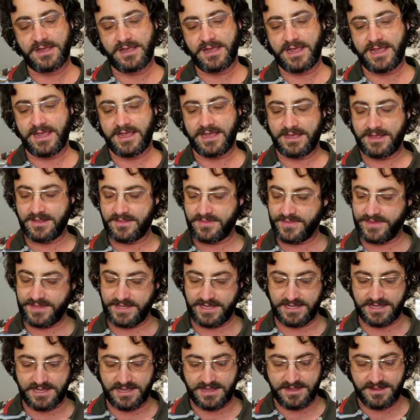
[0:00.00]
And
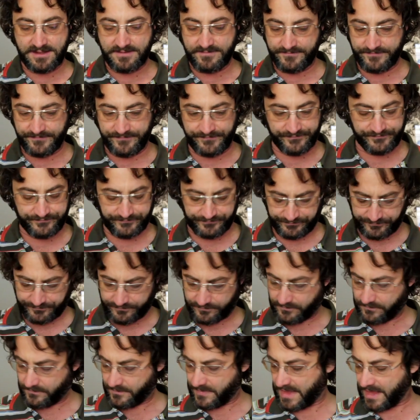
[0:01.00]

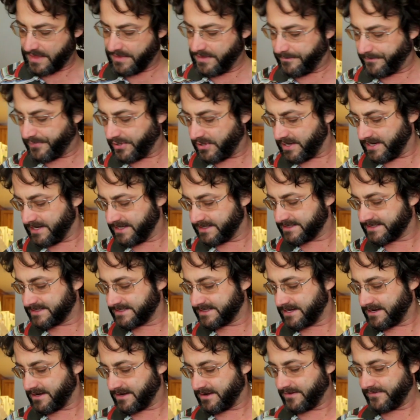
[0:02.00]
the plug
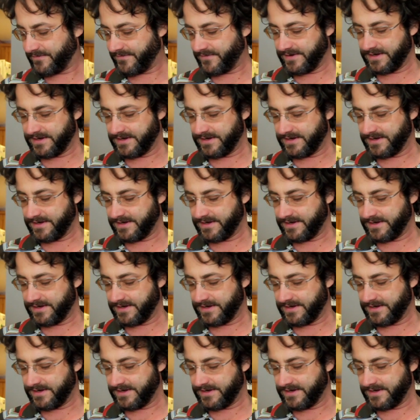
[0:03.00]
itself,